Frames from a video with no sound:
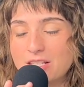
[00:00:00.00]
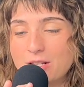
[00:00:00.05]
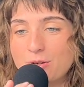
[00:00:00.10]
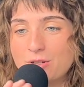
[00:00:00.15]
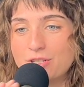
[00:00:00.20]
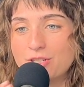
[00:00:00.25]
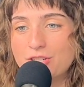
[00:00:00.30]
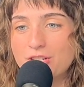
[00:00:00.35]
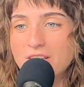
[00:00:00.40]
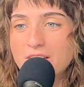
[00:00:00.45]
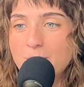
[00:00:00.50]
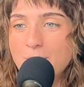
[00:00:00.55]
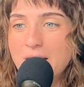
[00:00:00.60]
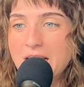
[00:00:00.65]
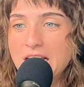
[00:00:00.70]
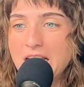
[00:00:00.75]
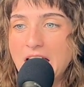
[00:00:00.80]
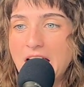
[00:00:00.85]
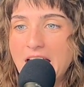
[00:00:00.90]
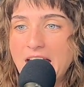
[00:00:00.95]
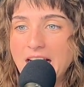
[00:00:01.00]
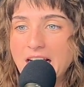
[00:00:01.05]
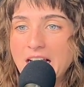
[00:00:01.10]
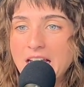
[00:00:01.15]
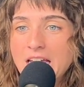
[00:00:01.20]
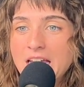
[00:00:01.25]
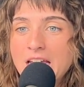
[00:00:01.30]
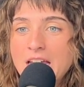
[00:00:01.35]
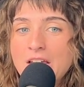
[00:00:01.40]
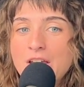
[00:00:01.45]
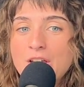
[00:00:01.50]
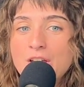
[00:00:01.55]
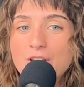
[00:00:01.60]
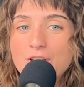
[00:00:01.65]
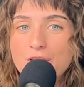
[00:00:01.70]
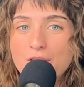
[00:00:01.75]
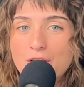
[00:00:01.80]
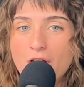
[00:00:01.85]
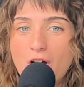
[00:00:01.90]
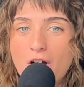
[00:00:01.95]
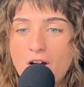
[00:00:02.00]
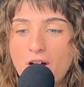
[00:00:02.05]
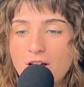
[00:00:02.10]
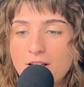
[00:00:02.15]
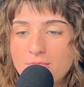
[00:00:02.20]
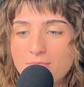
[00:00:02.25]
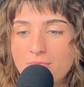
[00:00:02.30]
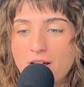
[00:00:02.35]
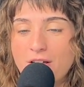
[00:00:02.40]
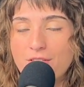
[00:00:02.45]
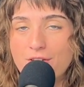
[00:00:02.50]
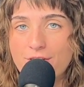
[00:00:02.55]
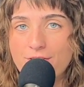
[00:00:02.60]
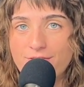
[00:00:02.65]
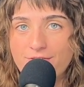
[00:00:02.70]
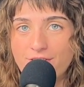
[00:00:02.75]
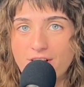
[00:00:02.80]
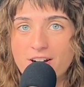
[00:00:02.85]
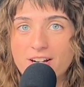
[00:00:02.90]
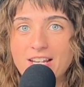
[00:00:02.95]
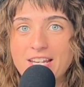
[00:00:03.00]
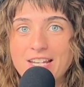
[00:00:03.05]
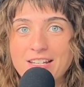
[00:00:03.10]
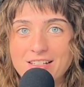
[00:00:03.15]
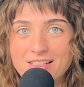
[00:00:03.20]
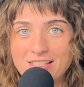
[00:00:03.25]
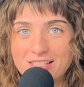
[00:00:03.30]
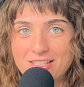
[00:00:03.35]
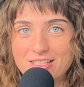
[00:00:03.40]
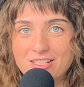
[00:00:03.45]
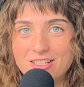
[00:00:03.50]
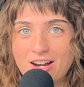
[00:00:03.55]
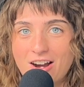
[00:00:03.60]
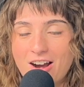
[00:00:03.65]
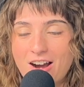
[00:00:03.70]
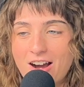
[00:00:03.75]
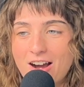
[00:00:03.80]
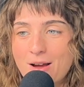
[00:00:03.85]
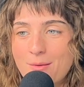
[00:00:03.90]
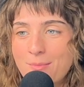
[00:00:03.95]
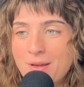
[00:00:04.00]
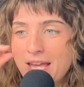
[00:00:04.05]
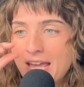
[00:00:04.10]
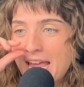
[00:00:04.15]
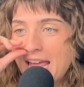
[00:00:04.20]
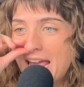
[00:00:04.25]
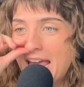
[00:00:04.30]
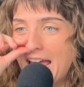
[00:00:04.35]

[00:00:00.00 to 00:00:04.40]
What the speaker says: So it's just been like non-motherfucking stop.